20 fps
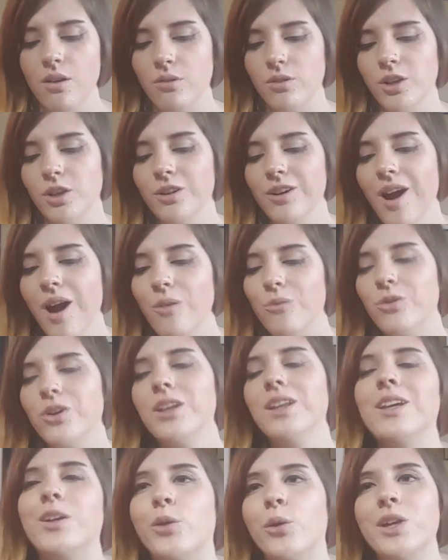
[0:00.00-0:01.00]
you're not
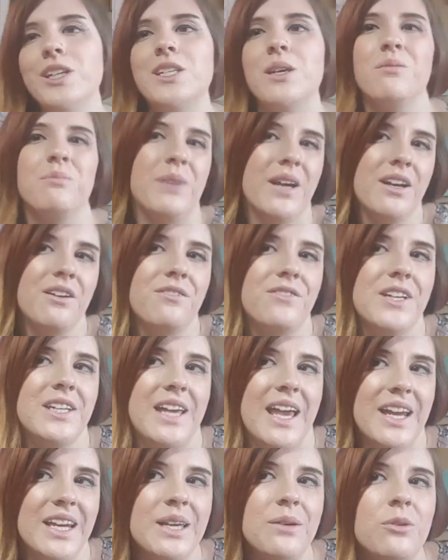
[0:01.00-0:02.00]
really going to benefit
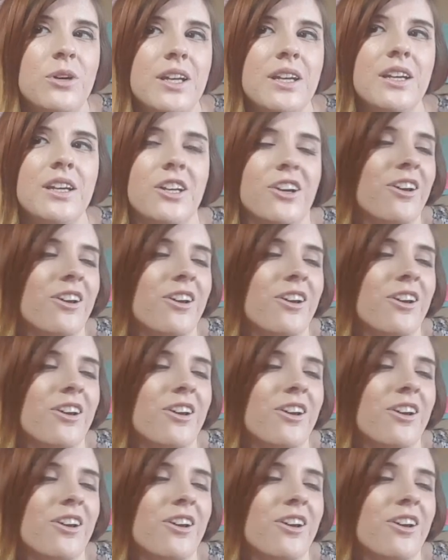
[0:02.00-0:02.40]
anyone.